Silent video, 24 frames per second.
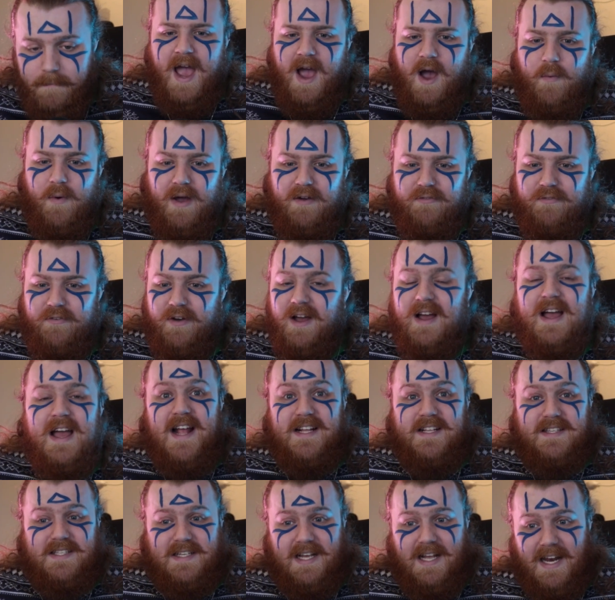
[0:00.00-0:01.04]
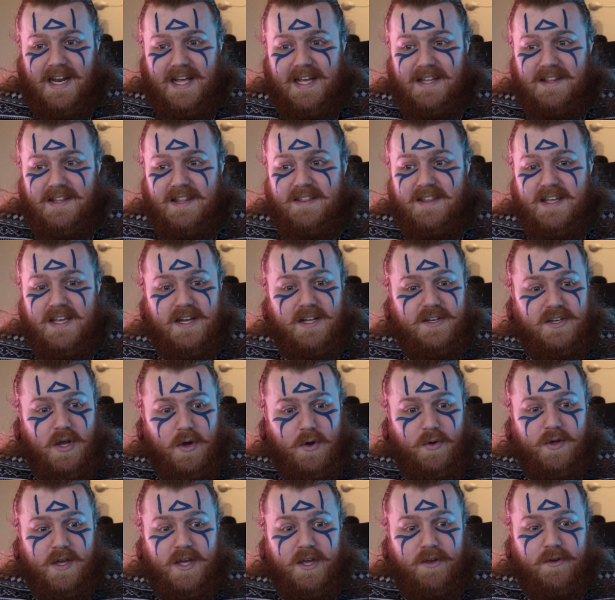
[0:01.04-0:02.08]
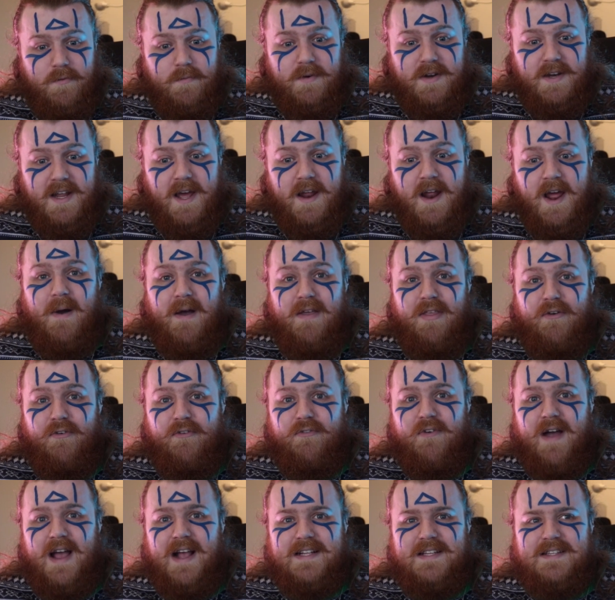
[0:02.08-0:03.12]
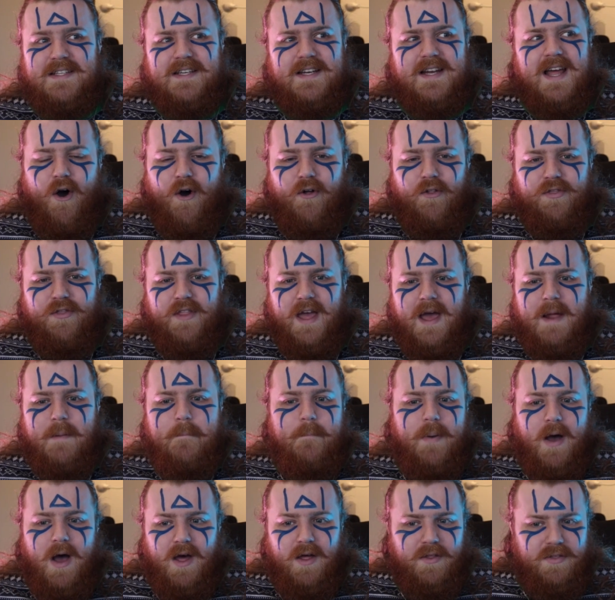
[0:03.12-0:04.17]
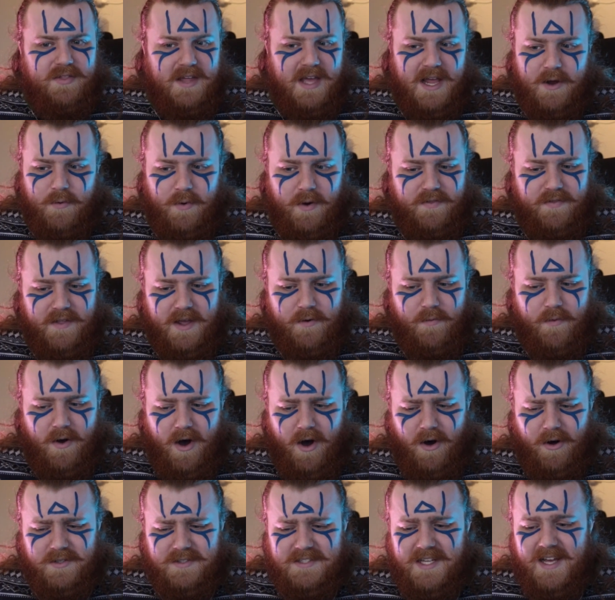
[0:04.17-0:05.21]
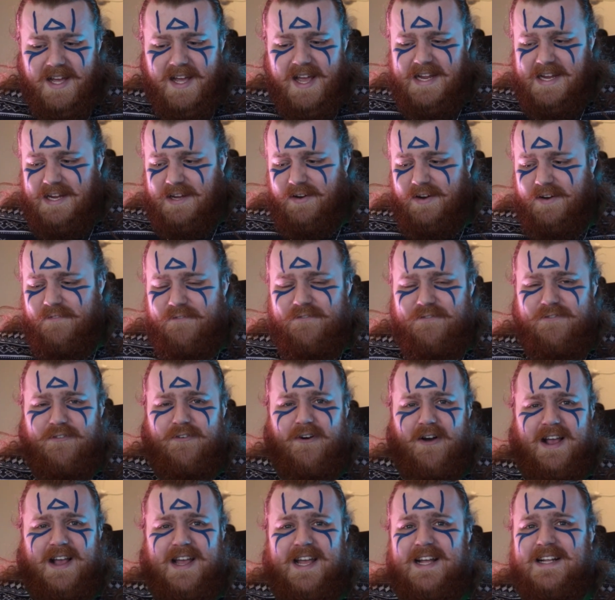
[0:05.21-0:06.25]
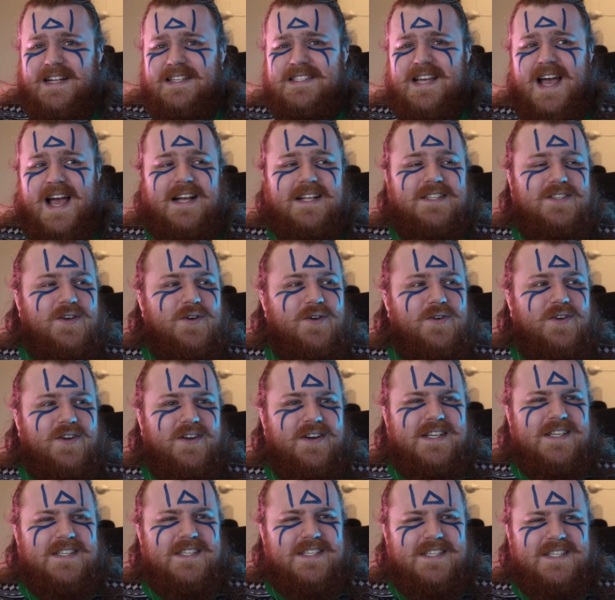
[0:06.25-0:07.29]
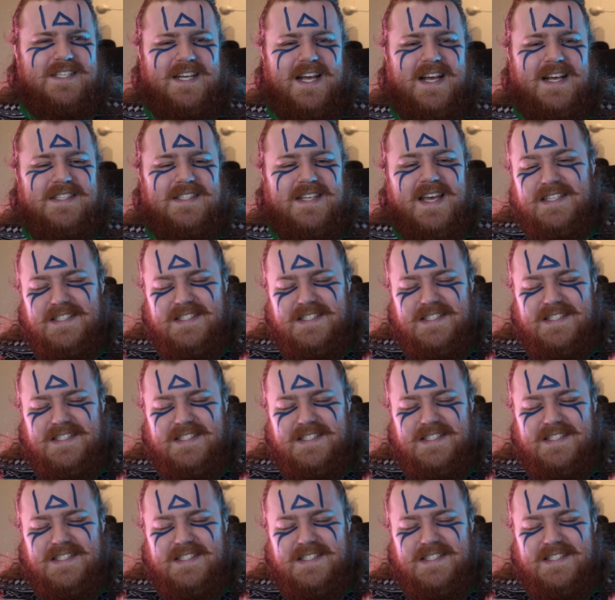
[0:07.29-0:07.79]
However, it's clear that the adult humored it by the fact that on their birthday when they were older, he got it fucking tattooed on his chest.